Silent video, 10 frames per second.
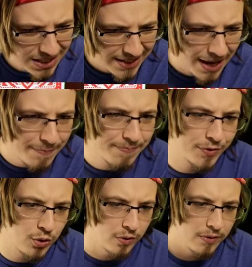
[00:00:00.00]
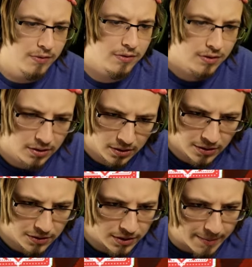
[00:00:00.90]
Yep, cool.
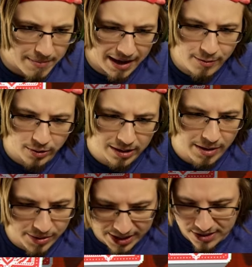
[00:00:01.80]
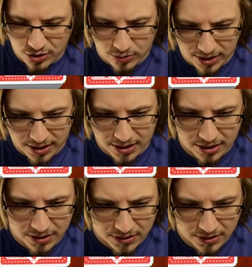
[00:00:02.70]
Okay, maybe we're going to be able to get to uh,